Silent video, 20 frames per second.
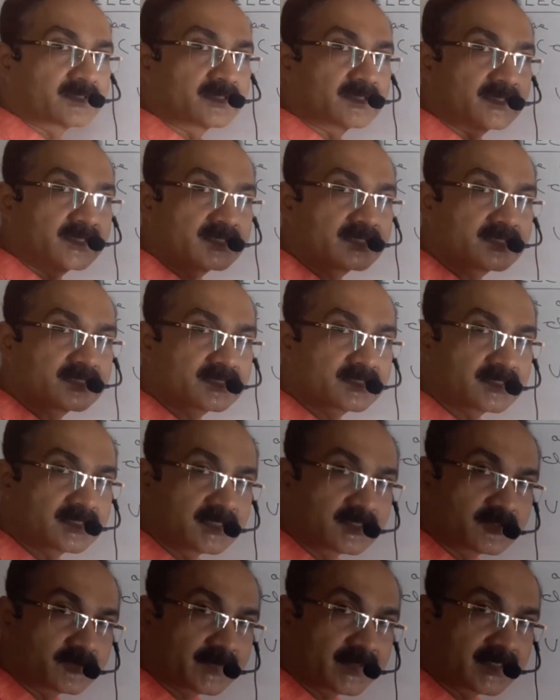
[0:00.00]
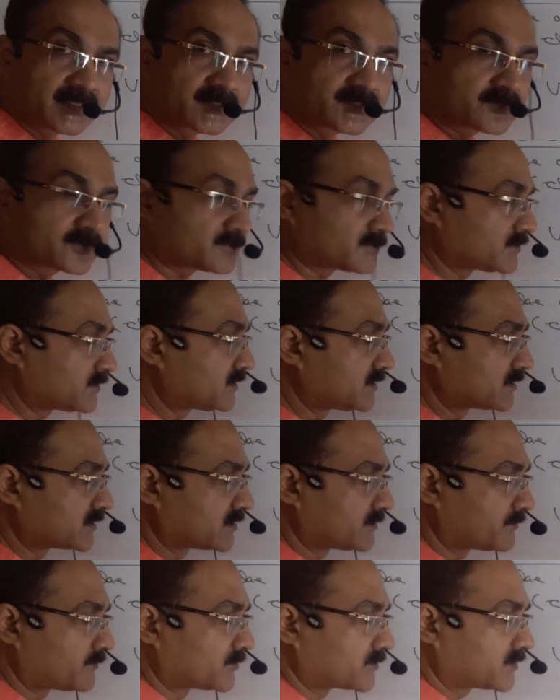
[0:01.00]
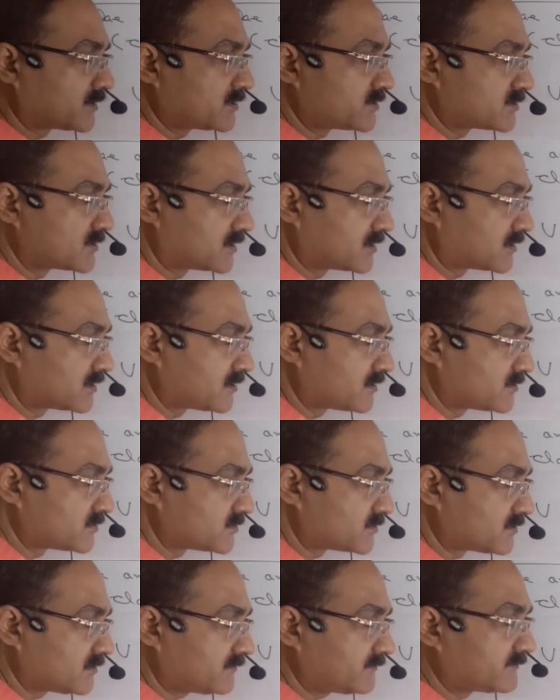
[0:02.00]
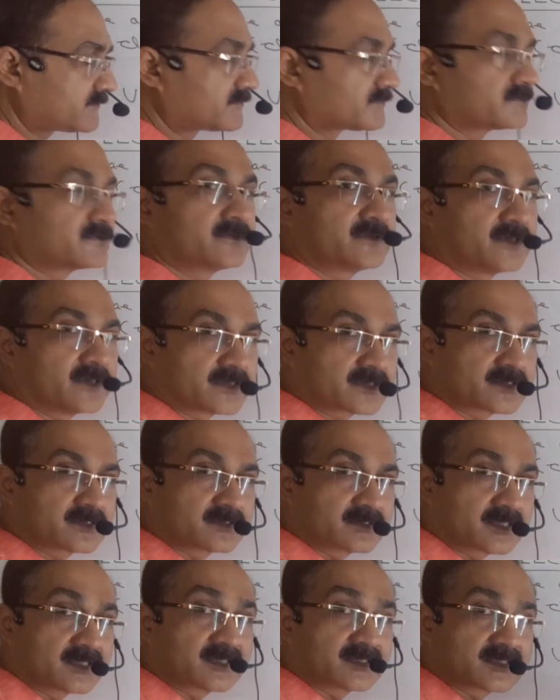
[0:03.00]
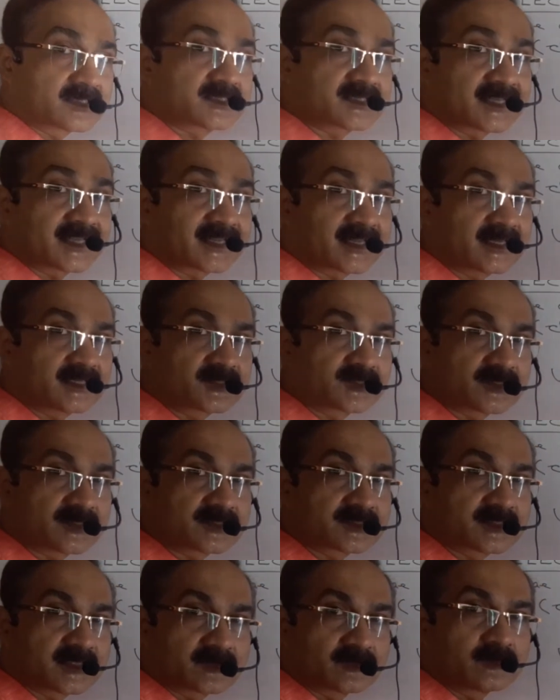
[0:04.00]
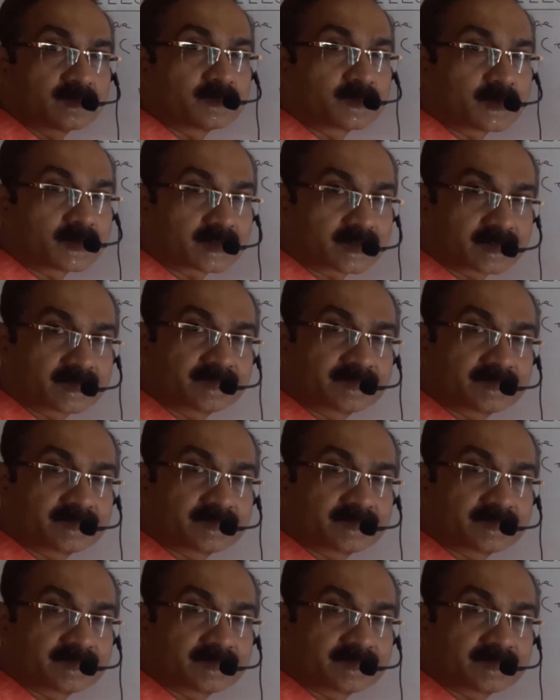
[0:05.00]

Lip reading: is equal to the potential energy of this. That is the second charge that we brought.